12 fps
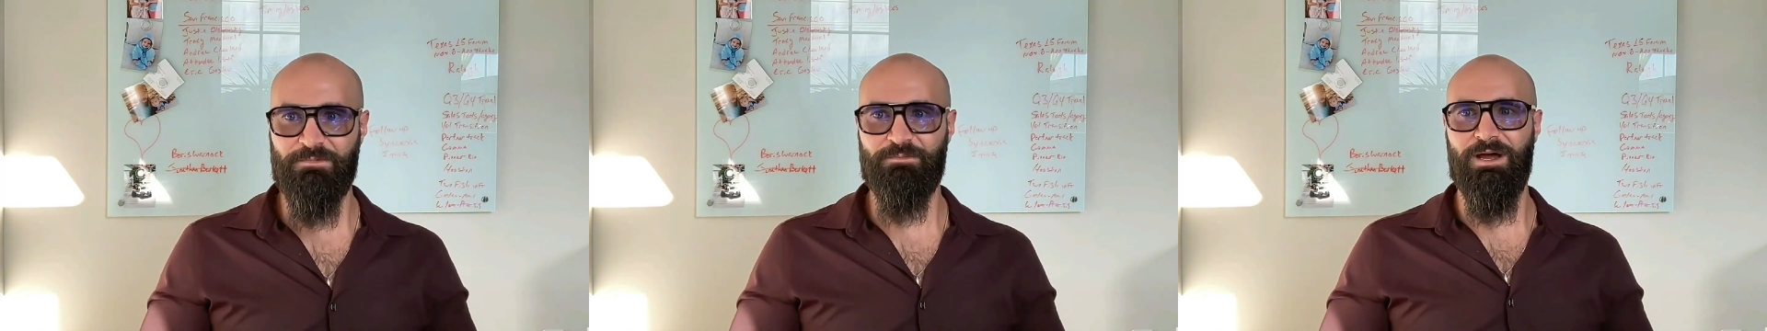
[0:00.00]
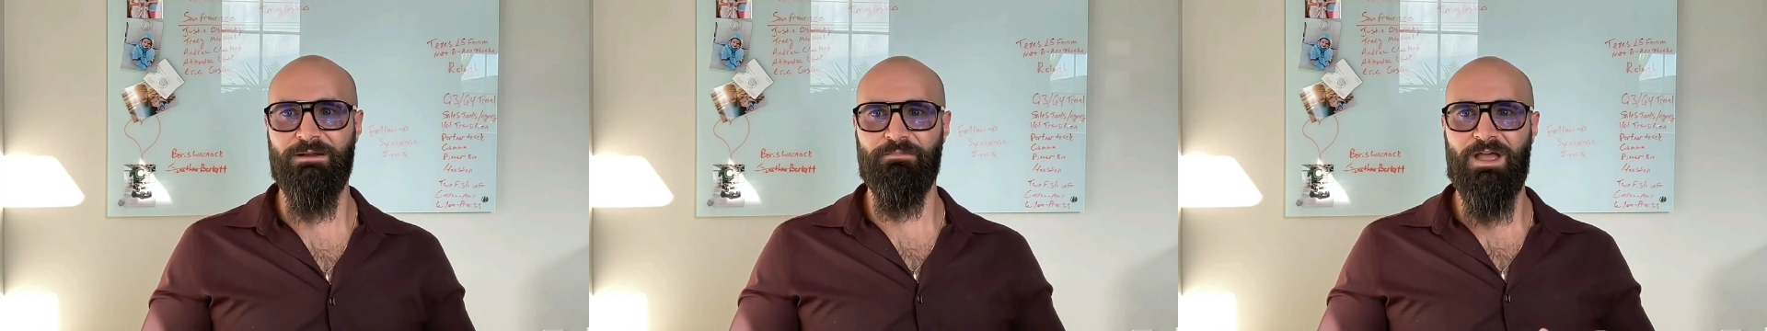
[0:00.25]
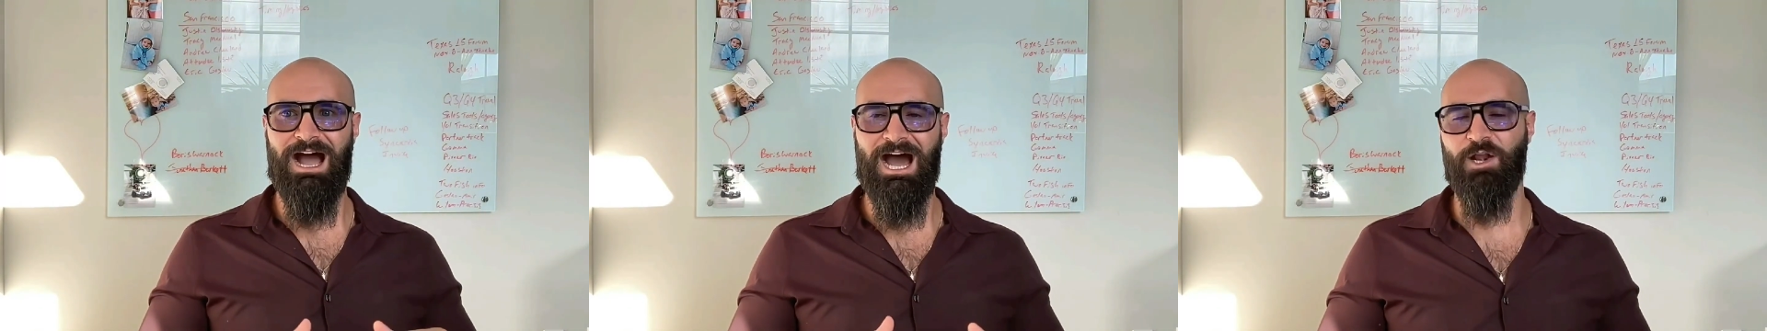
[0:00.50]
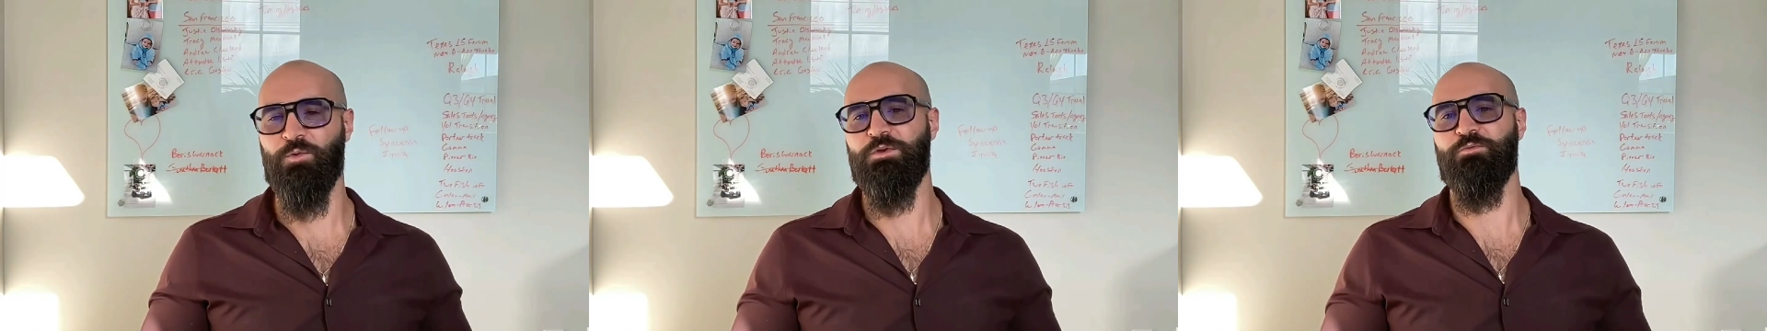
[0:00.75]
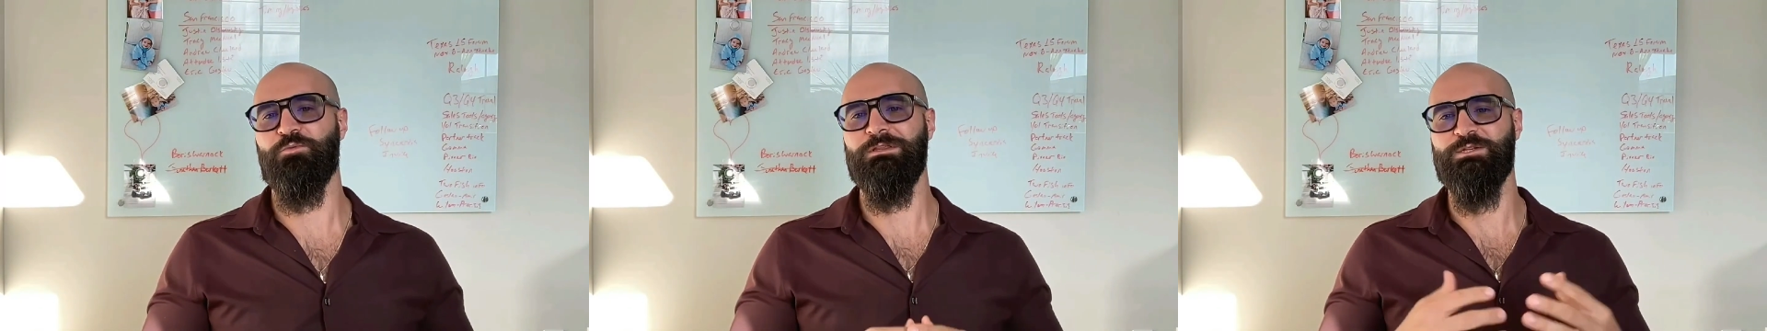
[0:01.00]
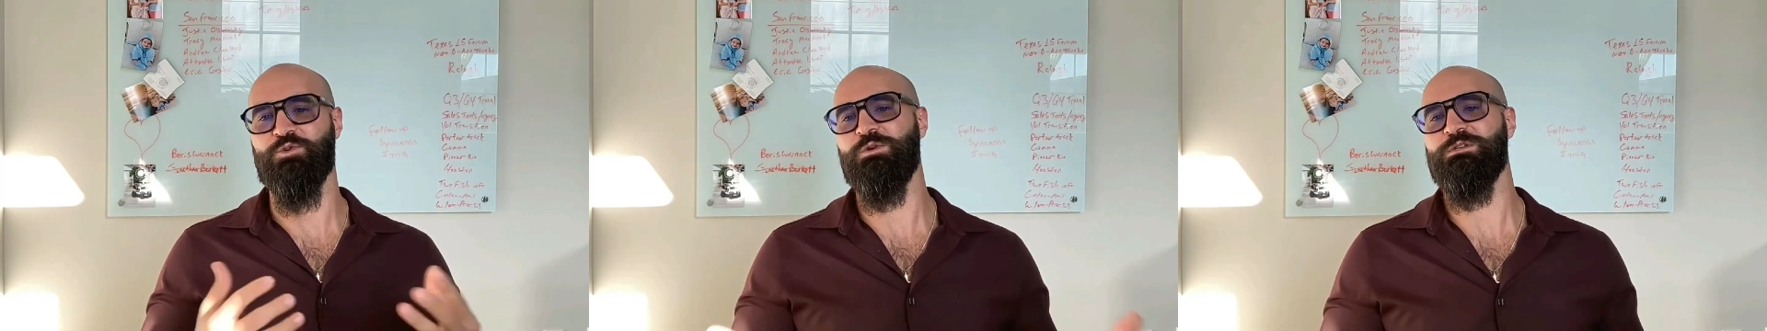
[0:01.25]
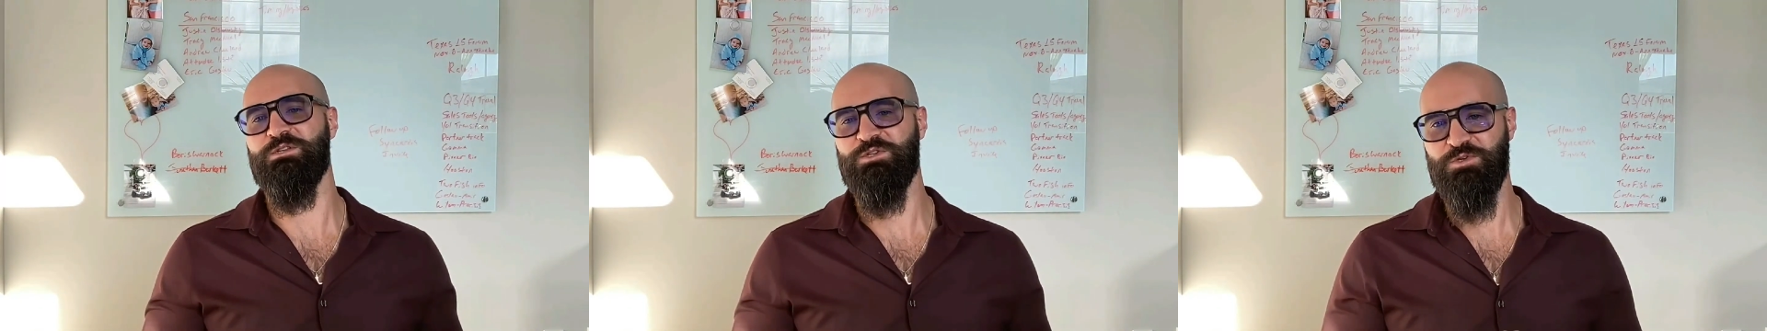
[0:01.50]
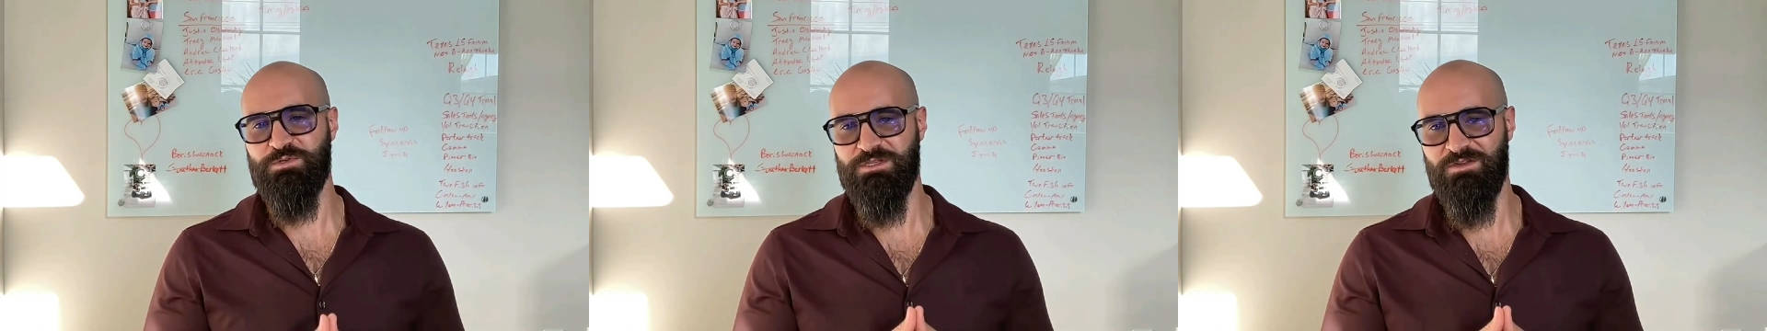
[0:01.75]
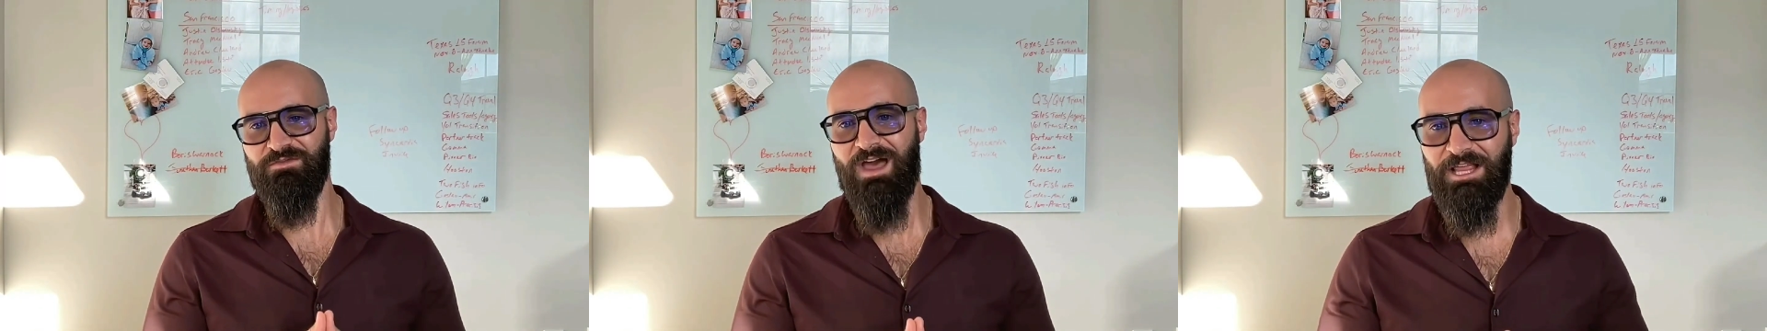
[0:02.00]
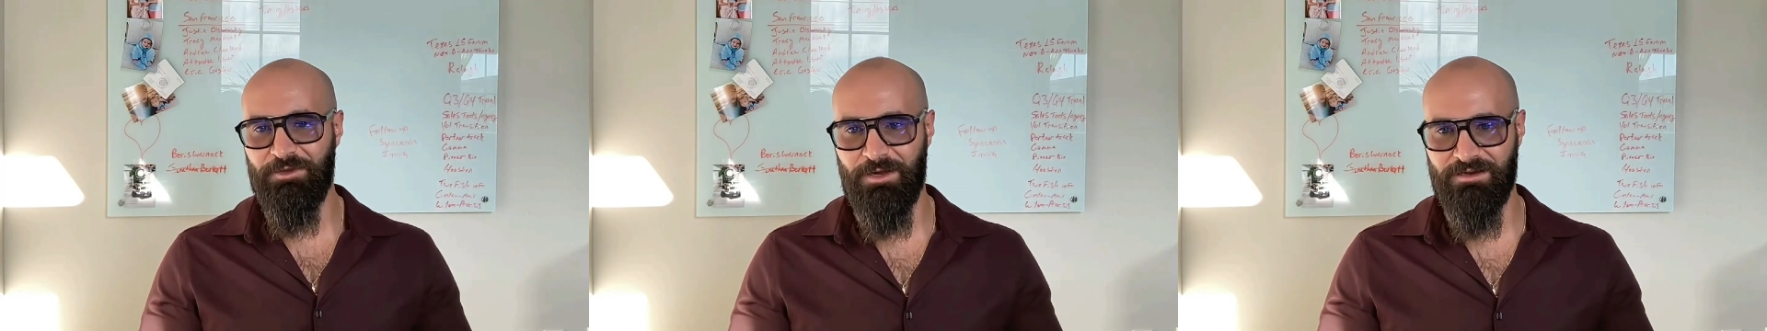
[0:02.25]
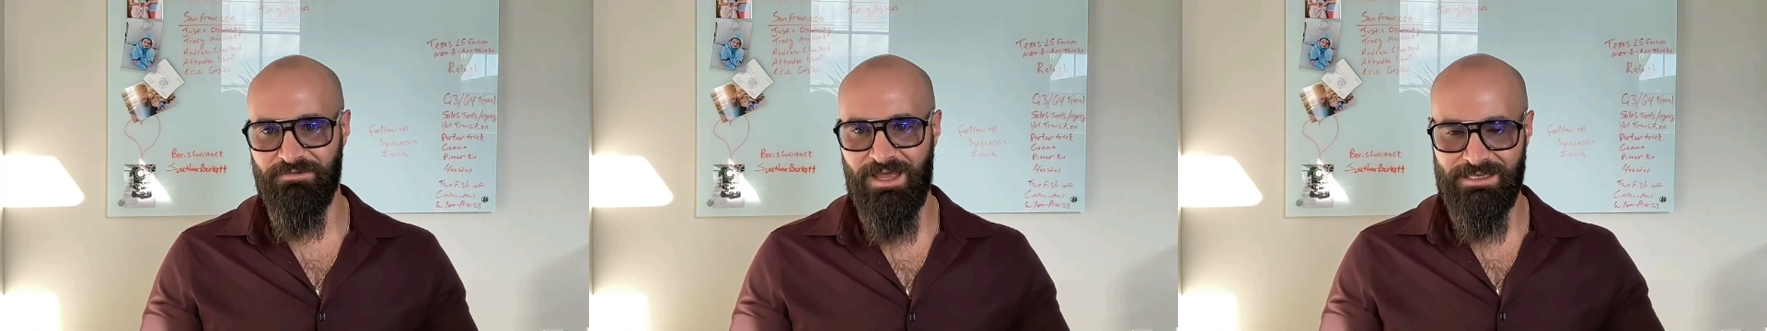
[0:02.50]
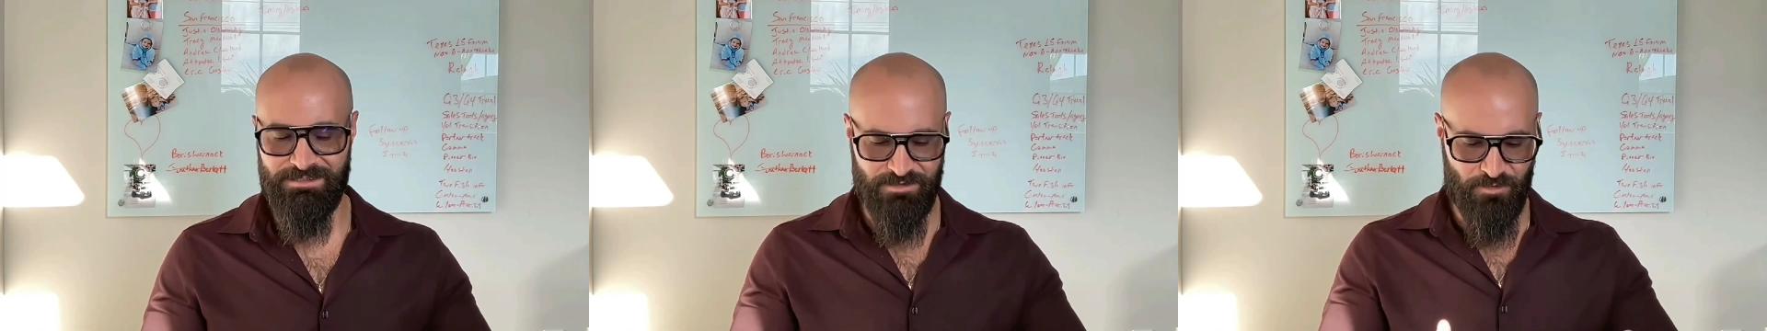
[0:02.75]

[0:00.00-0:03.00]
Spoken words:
But how do we really squeeze the juice and the value out of that?